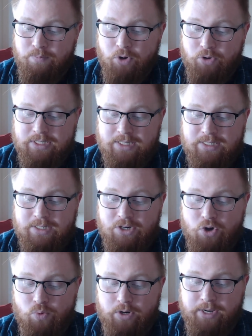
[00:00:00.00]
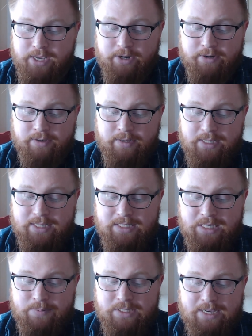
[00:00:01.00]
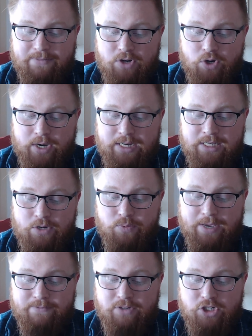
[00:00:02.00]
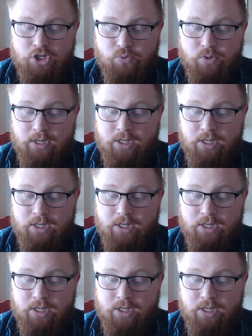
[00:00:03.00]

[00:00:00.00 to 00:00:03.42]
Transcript: Botus doesn't know we're here. His demons have no idea we have two